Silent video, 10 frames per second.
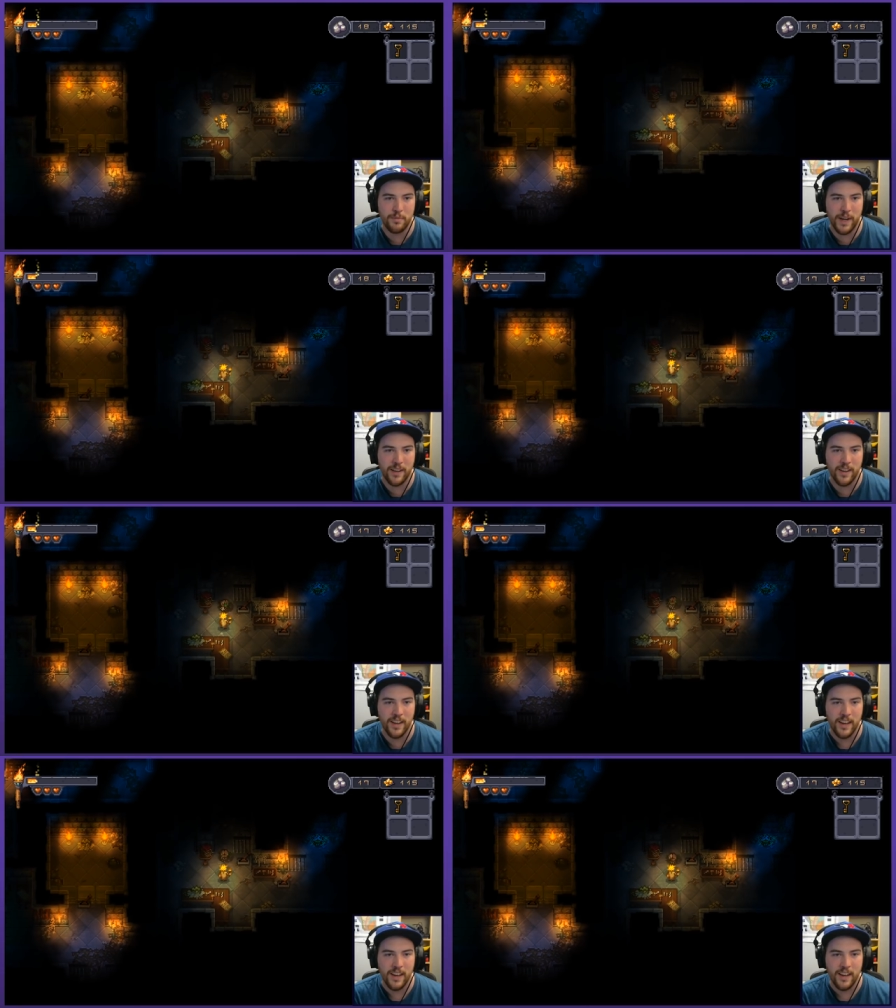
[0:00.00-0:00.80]
spider.
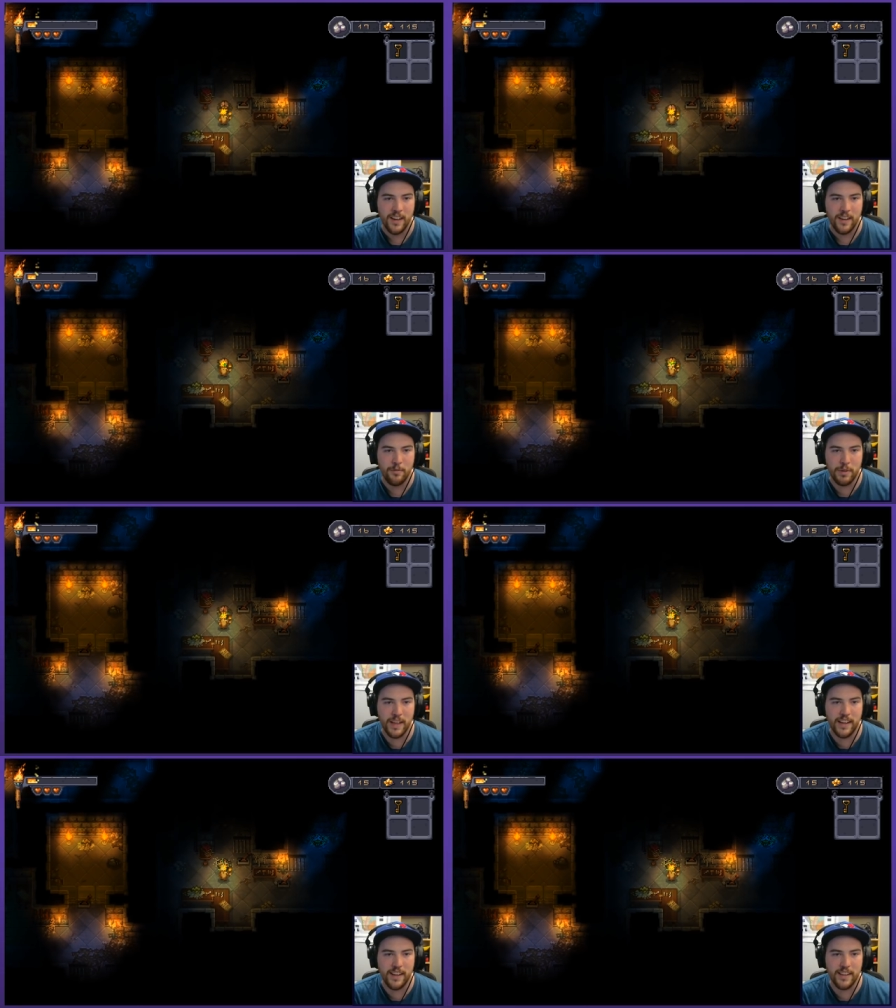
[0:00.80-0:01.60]
But
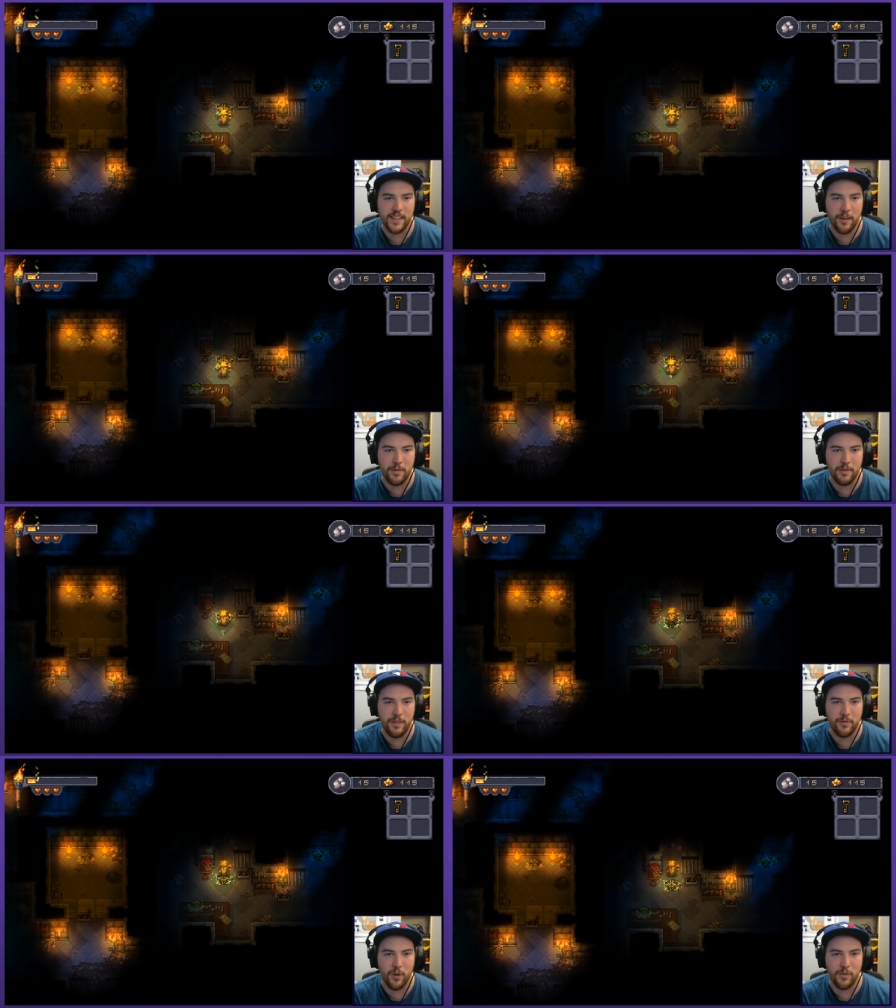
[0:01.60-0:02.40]
that guy's coming
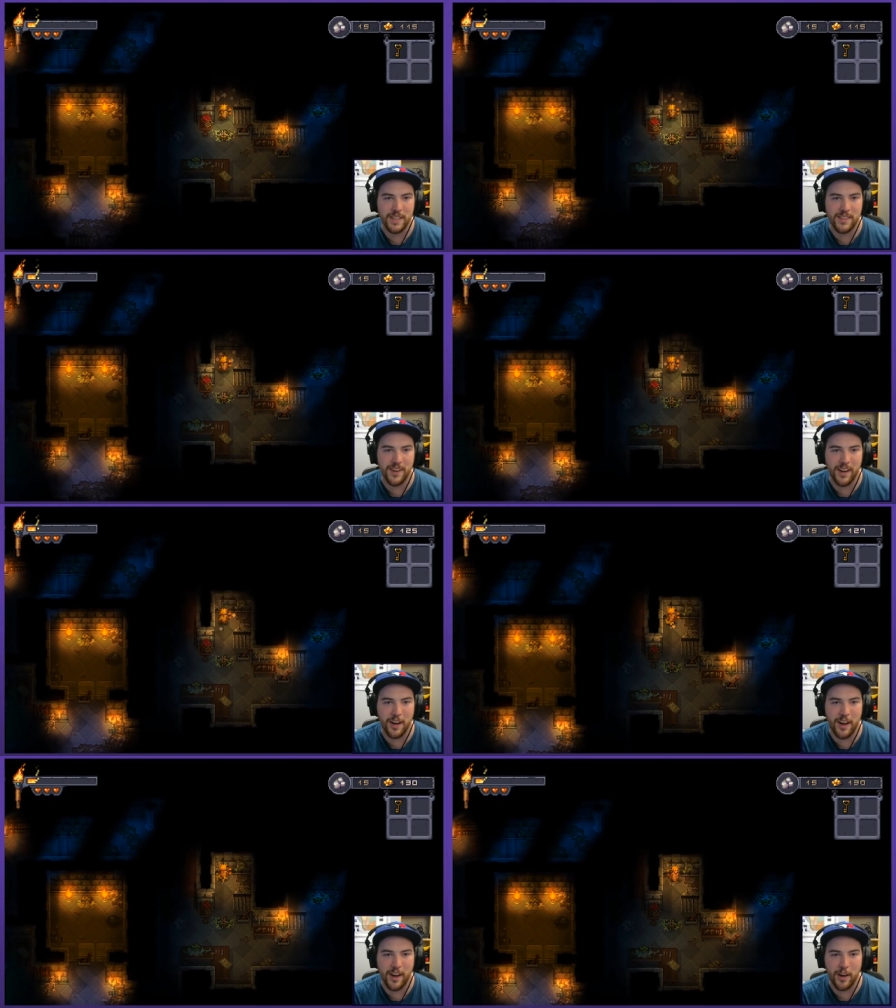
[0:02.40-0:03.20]
right for me, so I
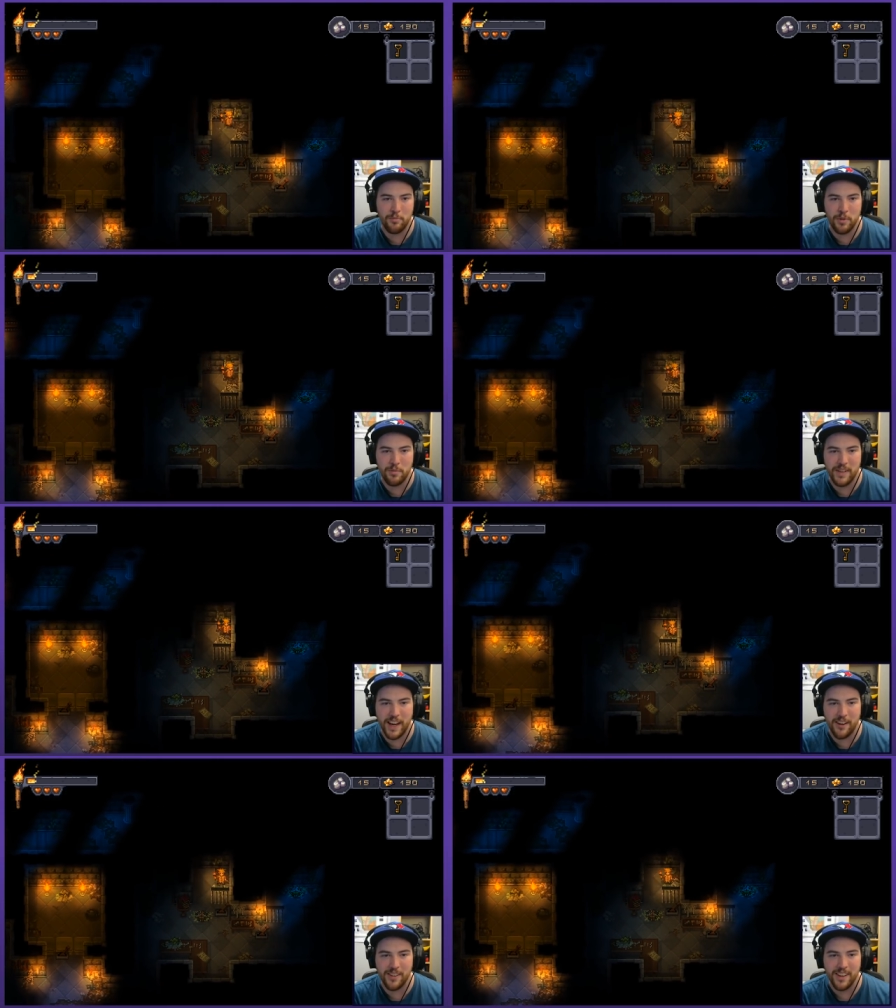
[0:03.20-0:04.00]
gotta I gotta put him
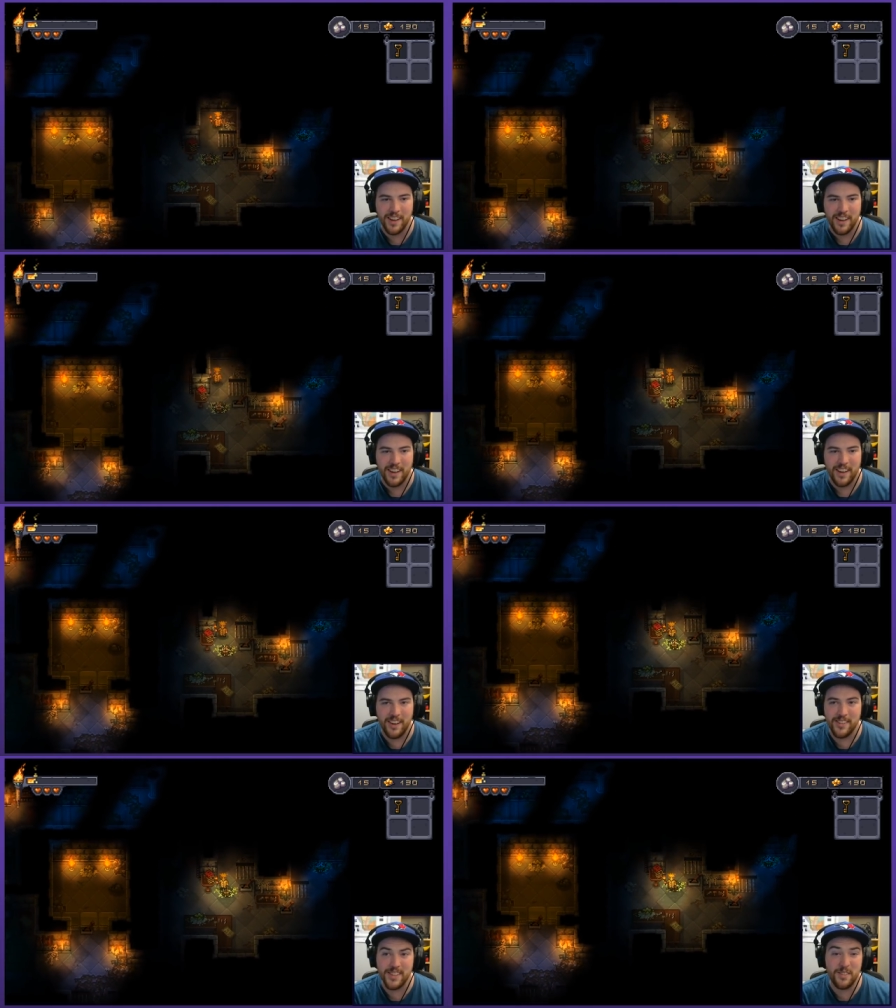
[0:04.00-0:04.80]
down.
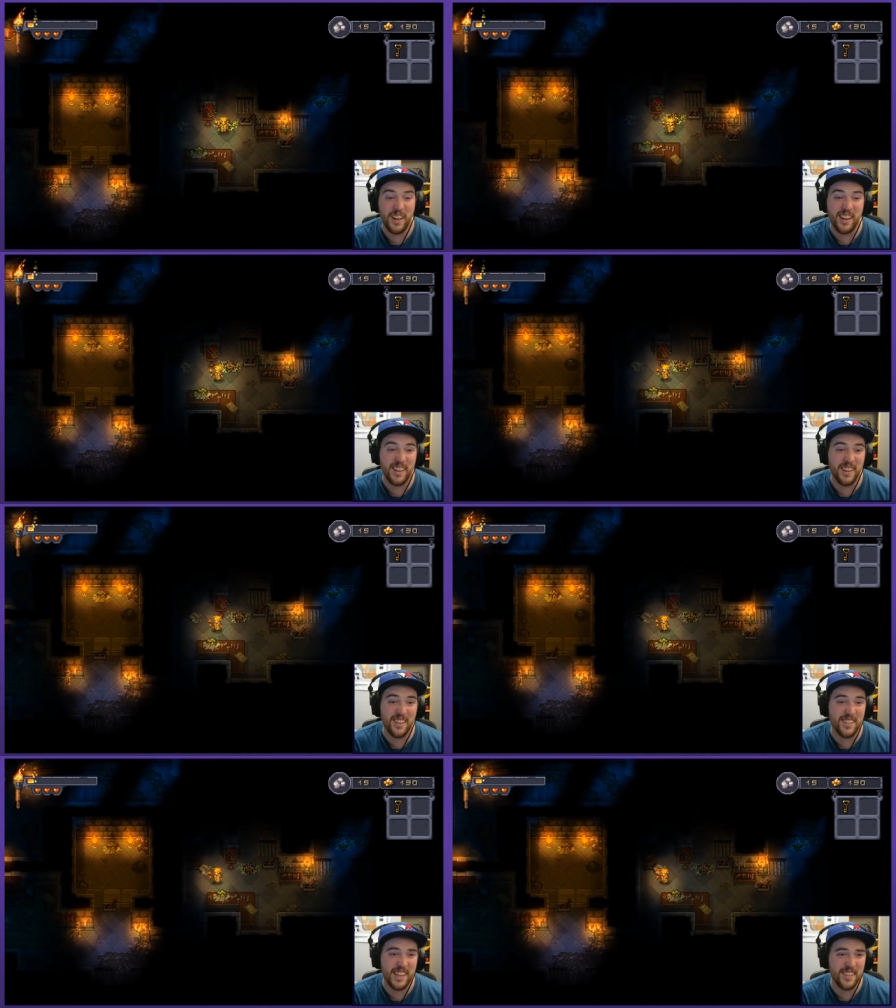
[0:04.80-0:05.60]
And also then I can
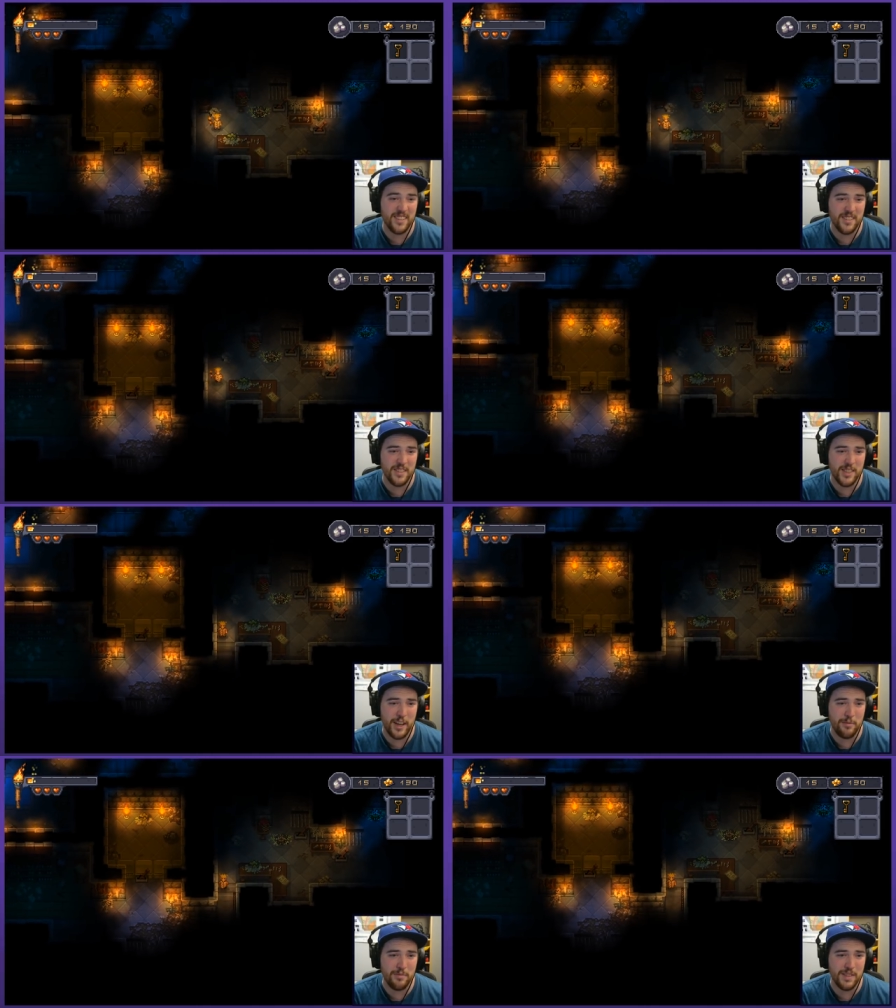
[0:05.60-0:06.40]
collect all the
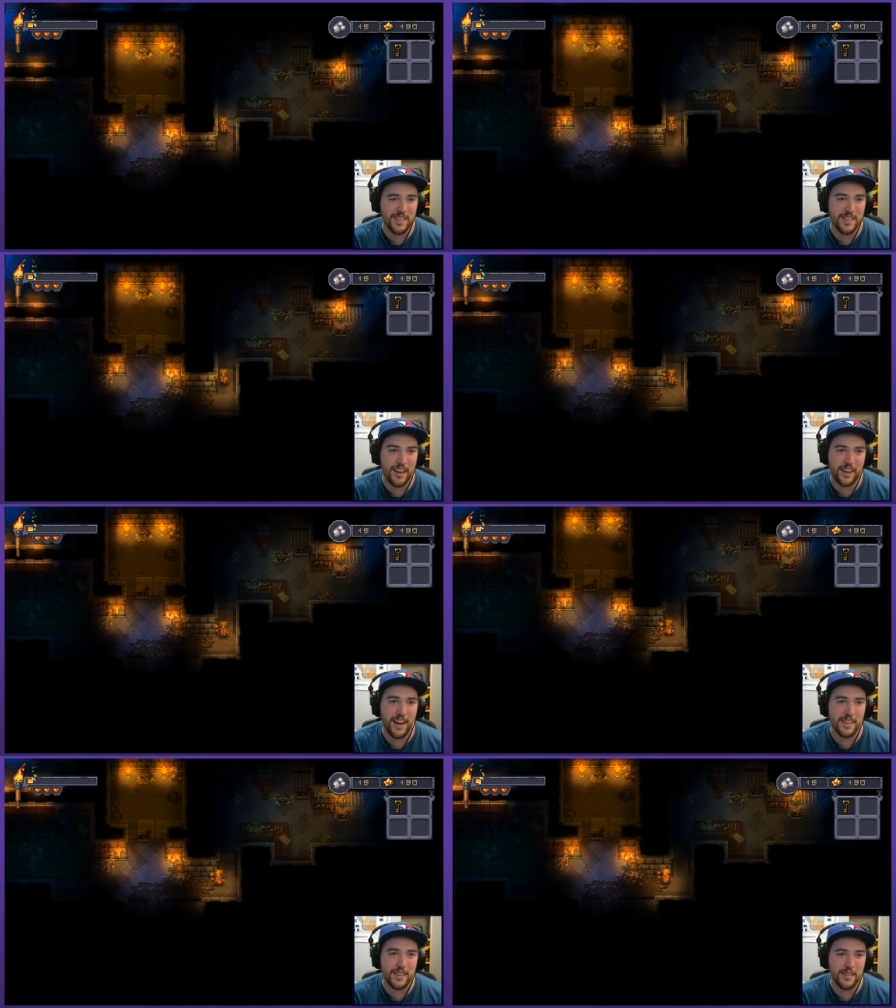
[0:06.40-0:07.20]
gems. That
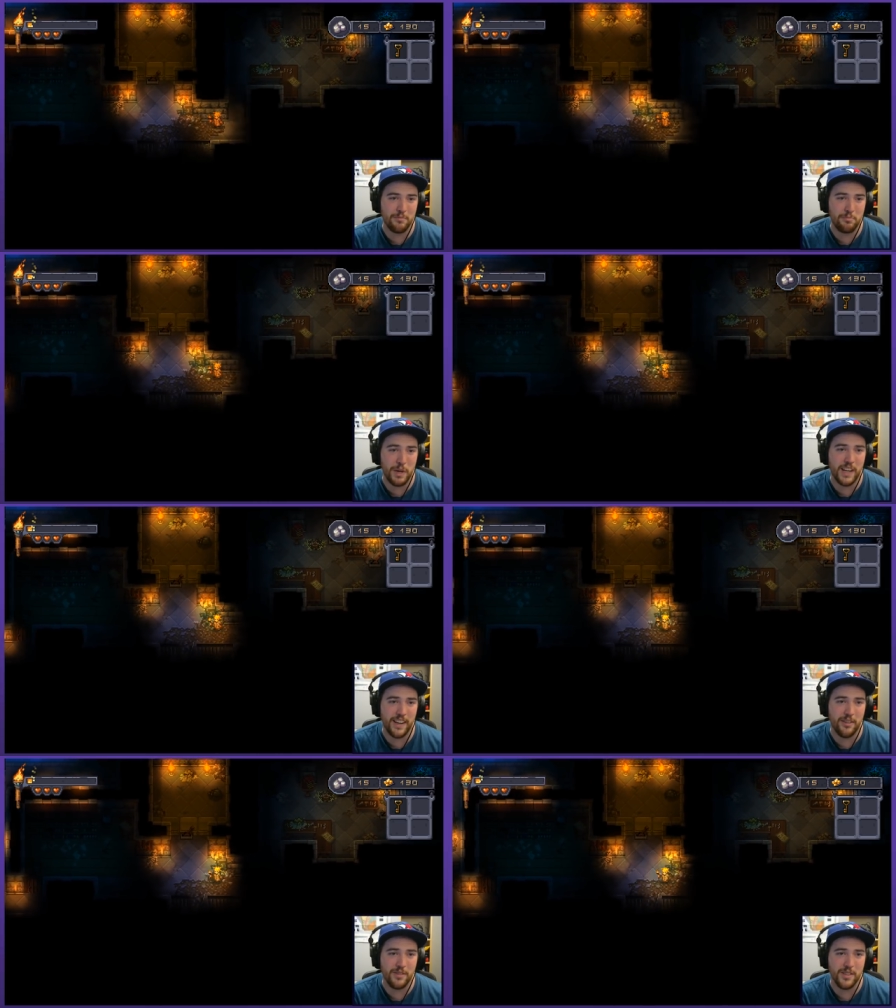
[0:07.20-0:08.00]
guy's
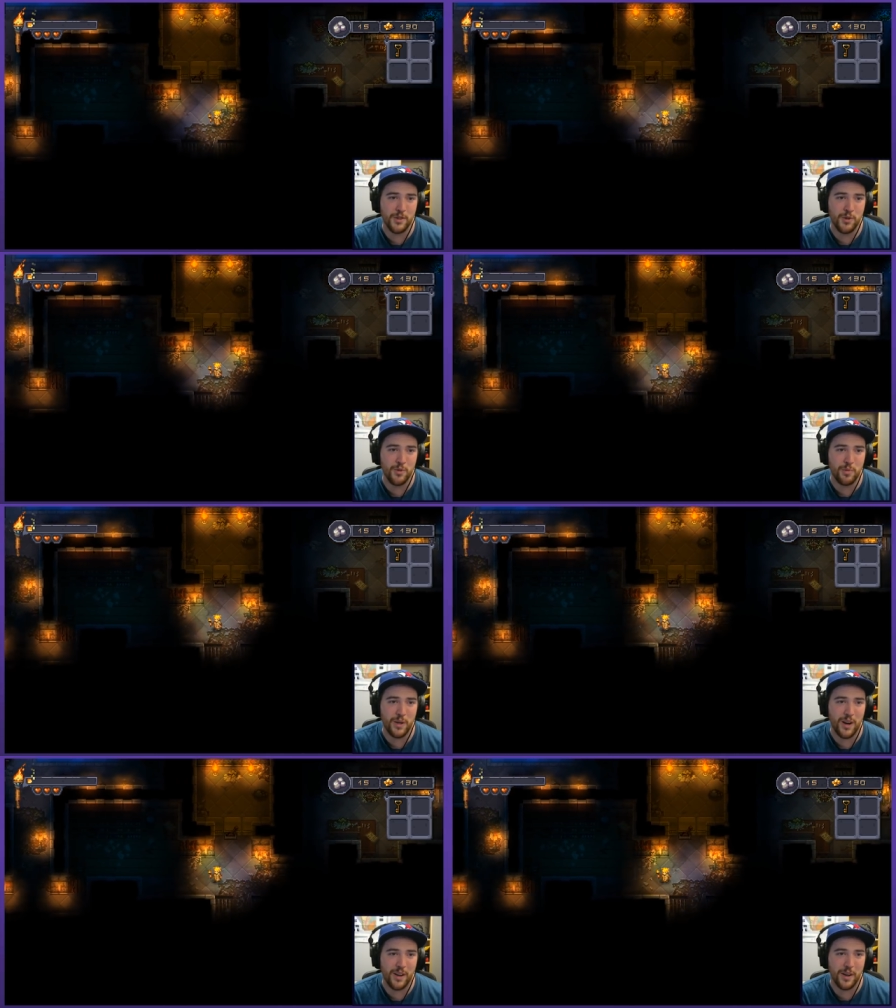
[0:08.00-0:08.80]
bugging out
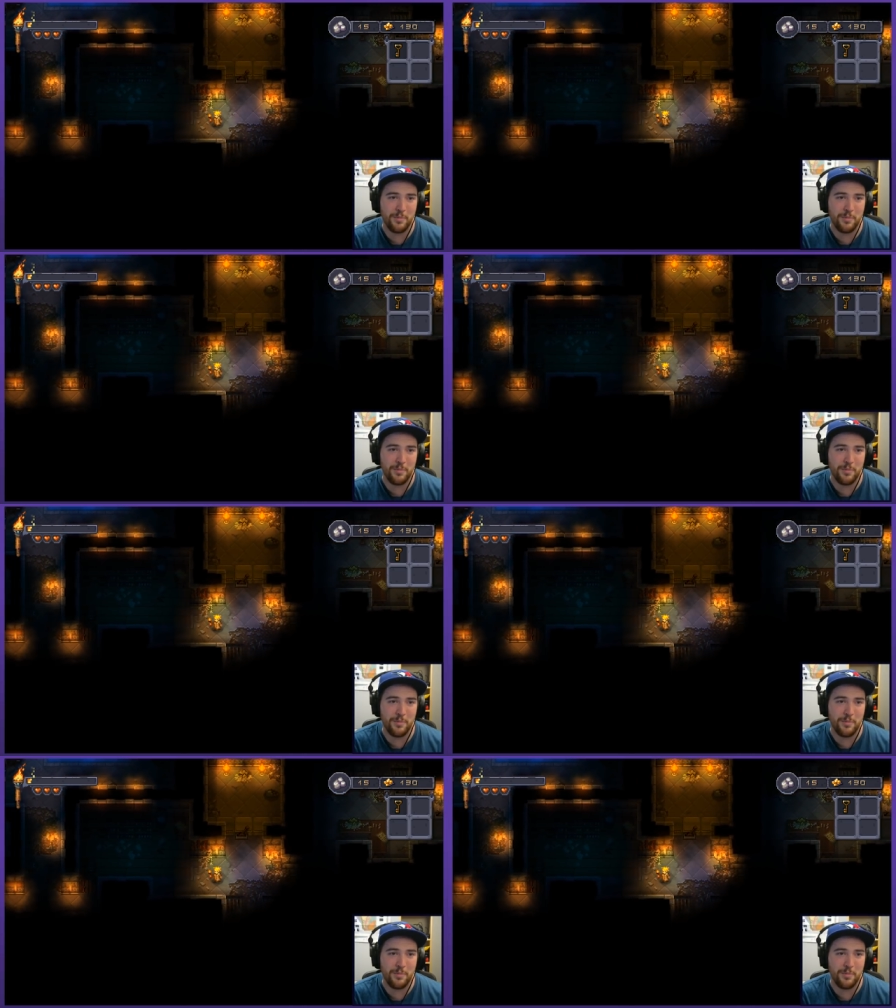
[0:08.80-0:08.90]
super hard